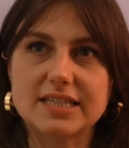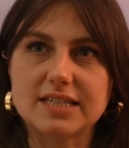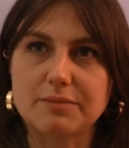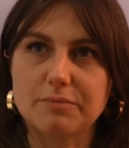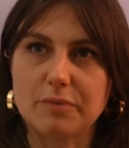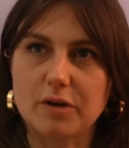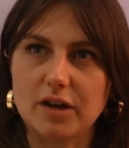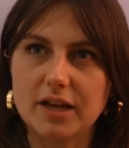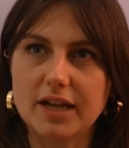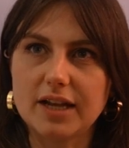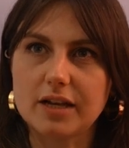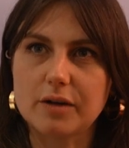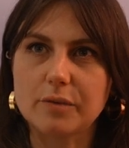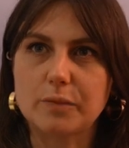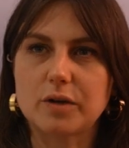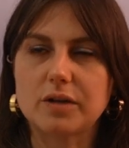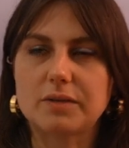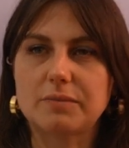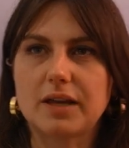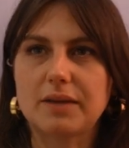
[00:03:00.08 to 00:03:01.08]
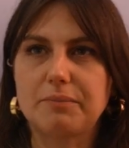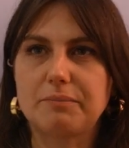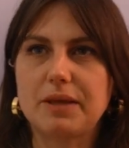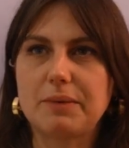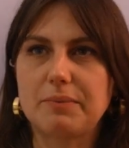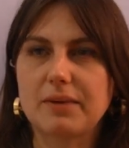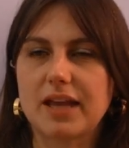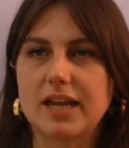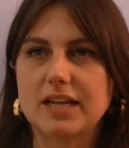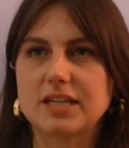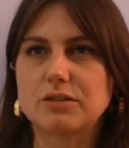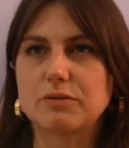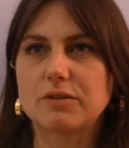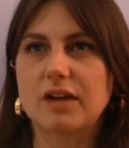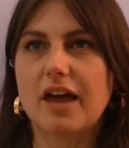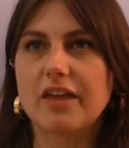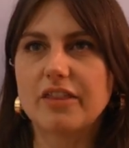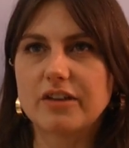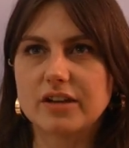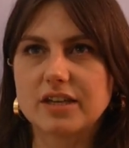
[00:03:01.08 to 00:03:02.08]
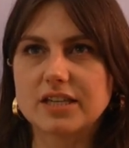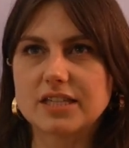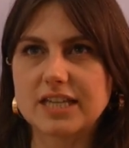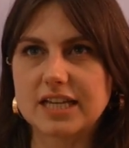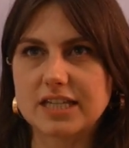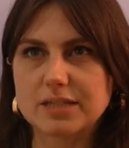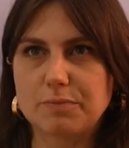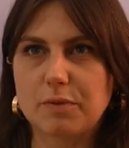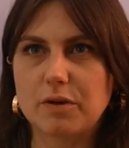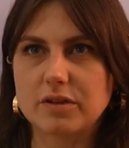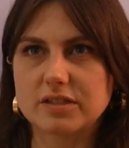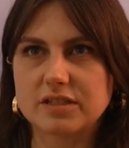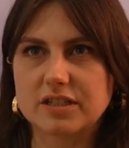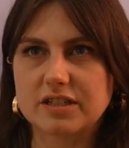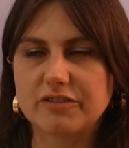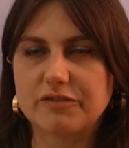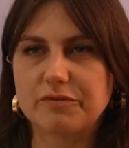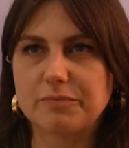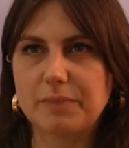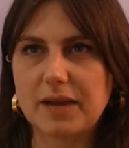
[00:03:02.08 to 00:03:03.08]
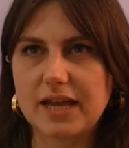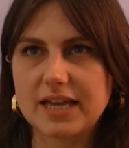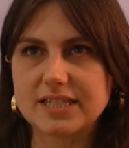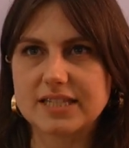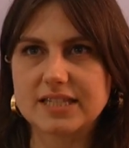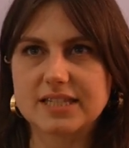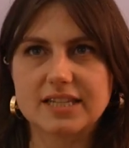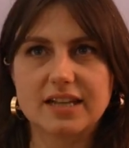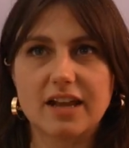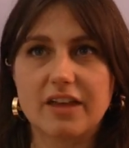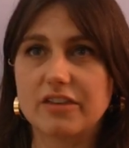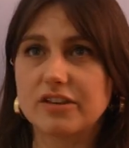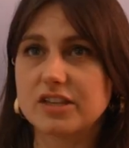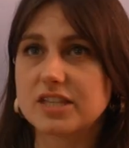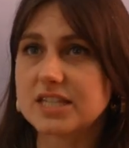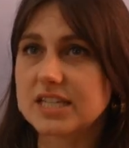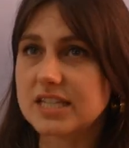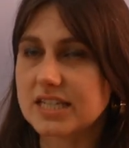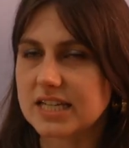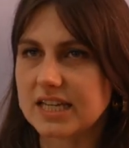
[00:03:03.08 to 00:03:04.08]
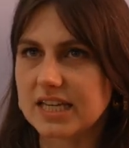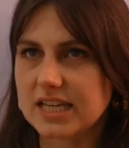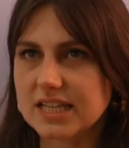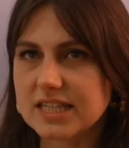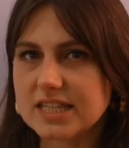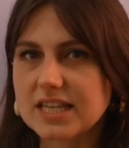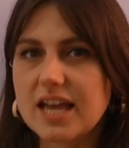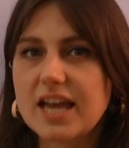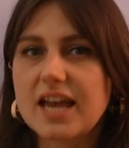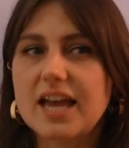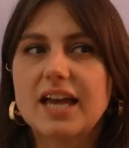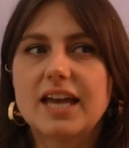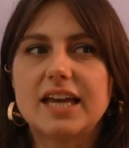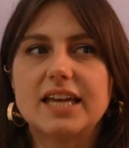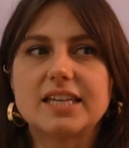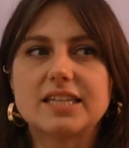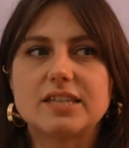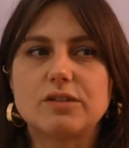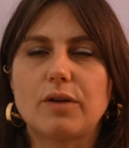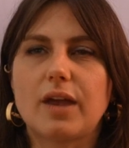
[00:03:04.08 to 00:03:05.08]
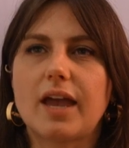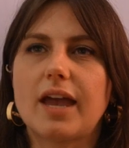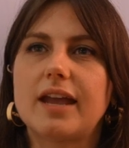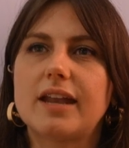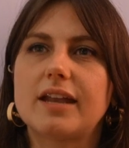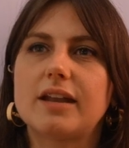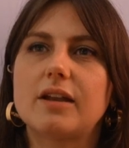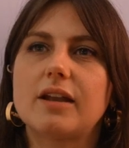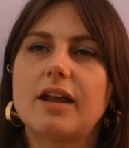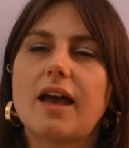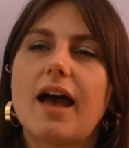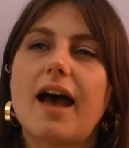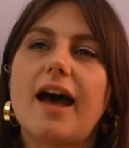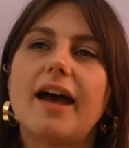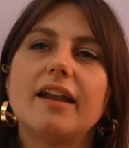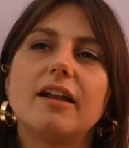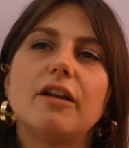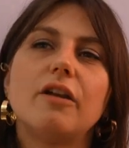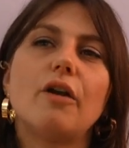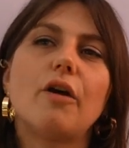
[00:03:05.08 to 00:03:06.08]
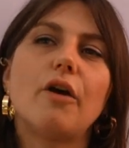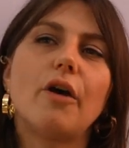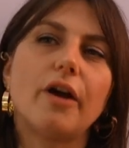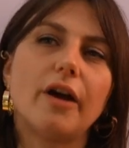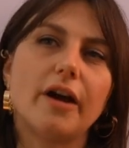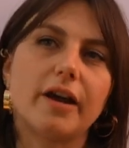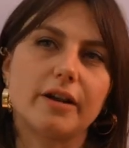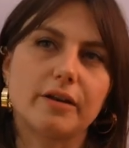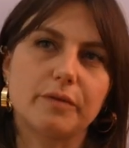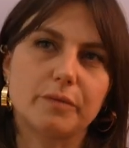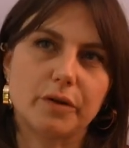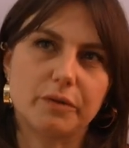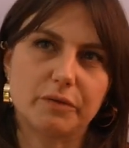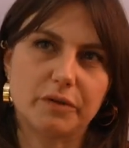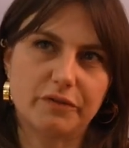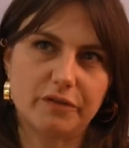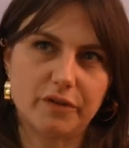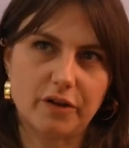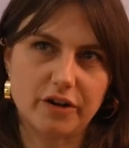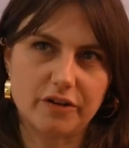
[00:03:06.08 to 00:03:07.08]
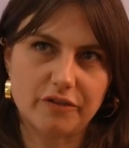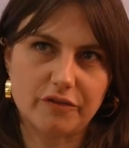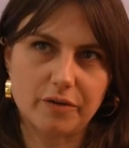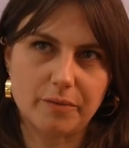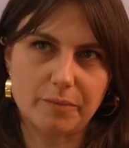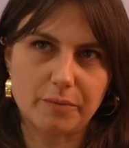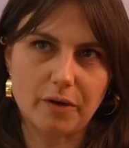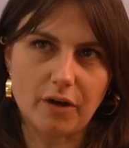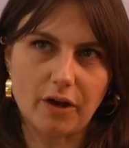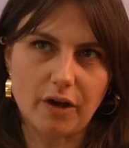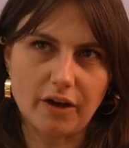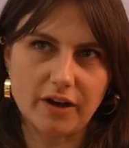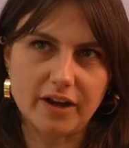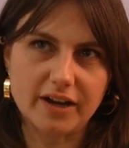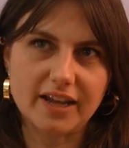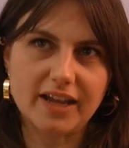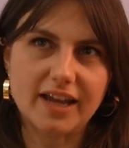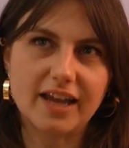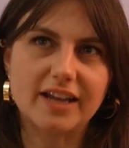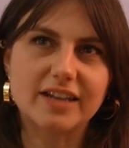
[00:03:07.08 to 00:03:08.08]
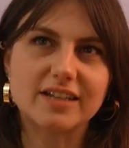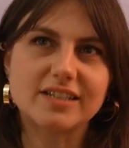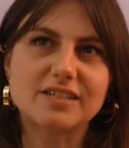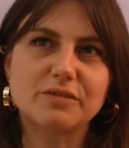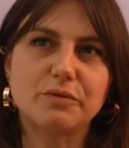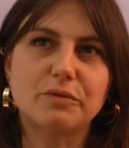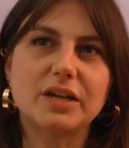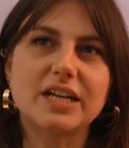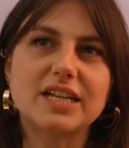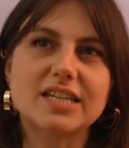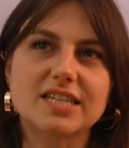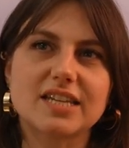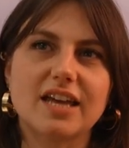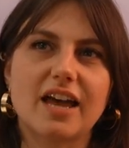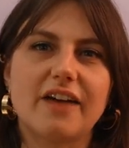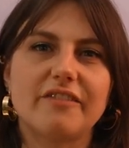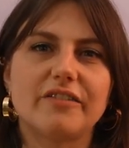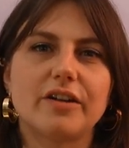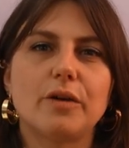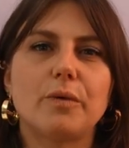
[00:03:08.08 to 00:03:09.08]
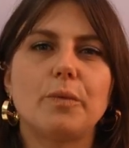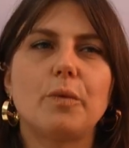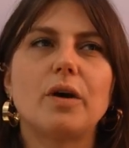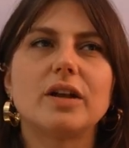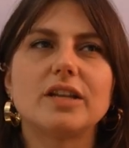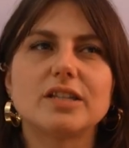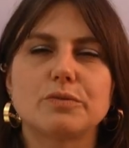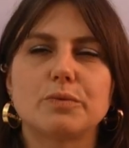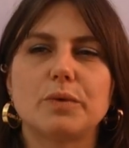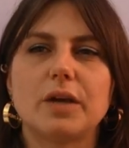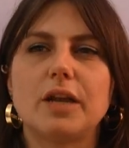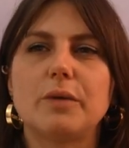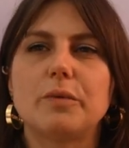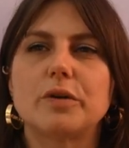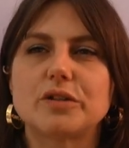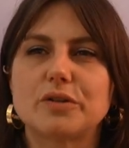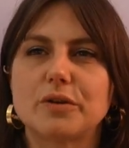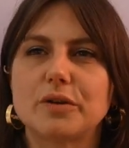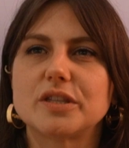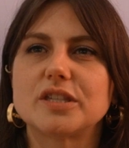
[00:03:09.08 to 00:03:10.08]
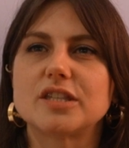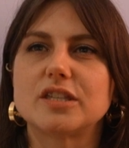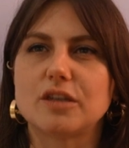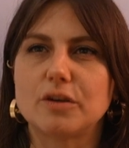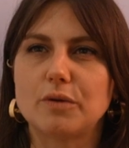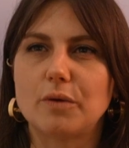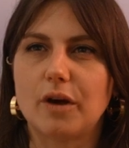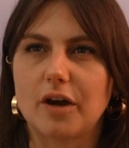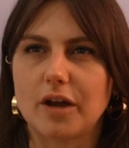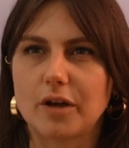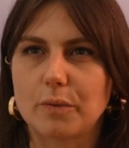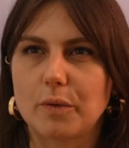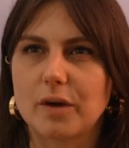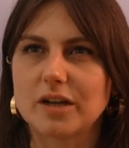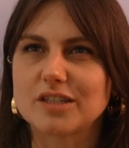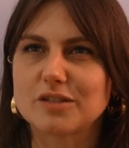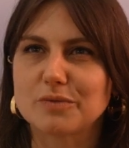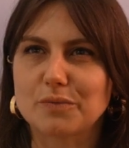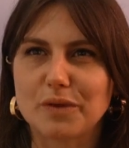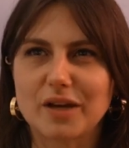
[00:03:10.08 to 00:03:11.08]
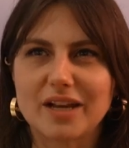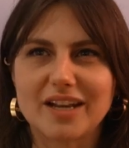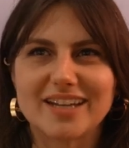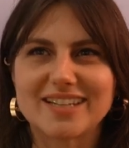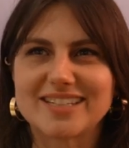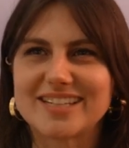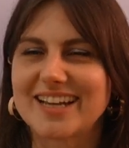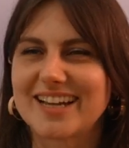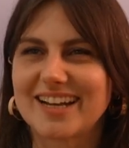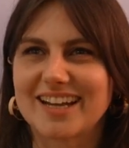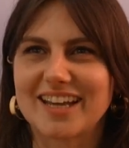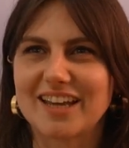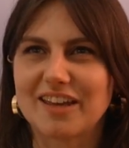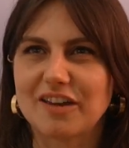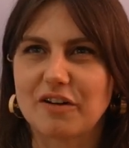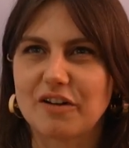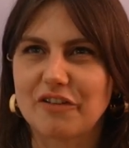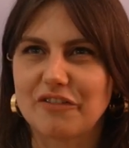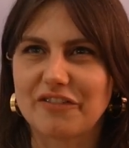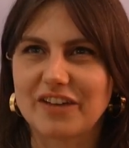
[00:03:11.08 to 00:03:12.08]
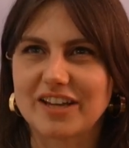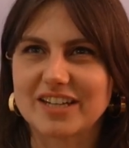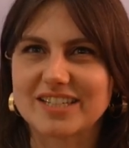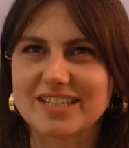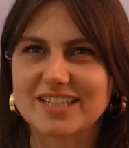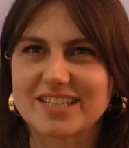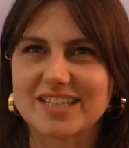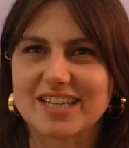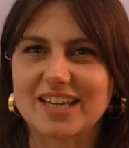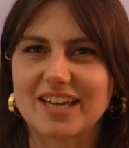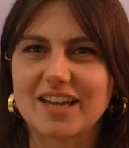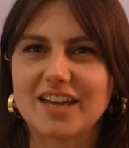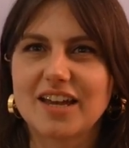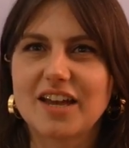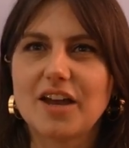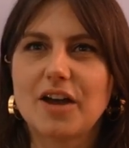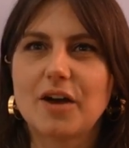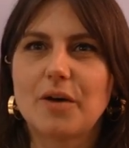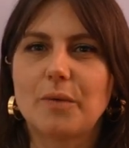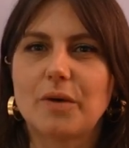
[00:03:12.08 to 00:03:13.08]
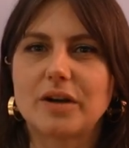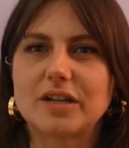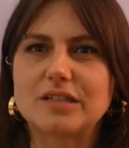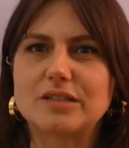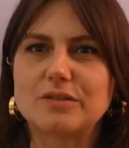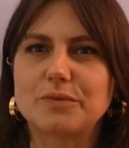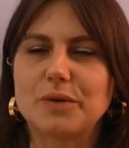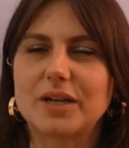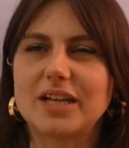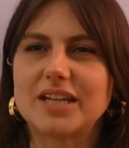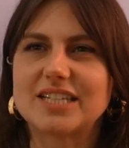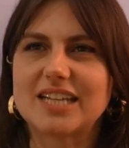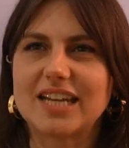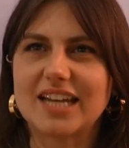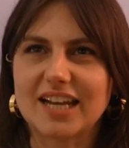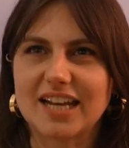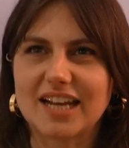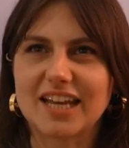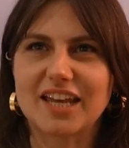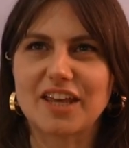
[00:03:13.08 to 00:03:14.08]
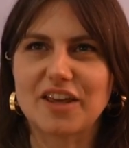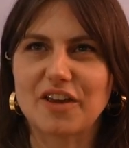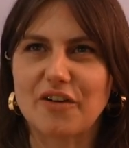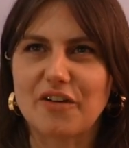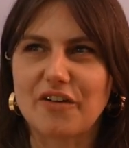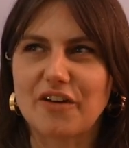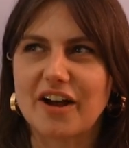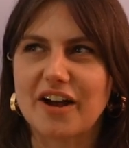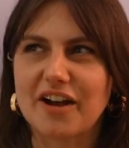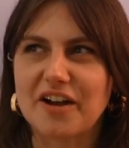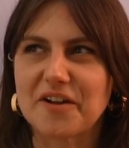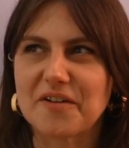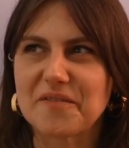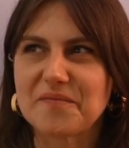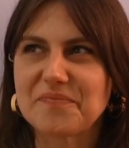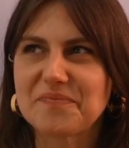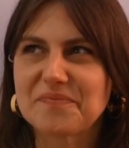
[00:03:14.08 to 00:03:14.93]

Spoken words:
in Berlin, and what people can do in other sex-positive places in other cities, is you can unlearn what we've learned from porn and rediscover what turns you on, what is really tickling your fantasy, what is really tickling your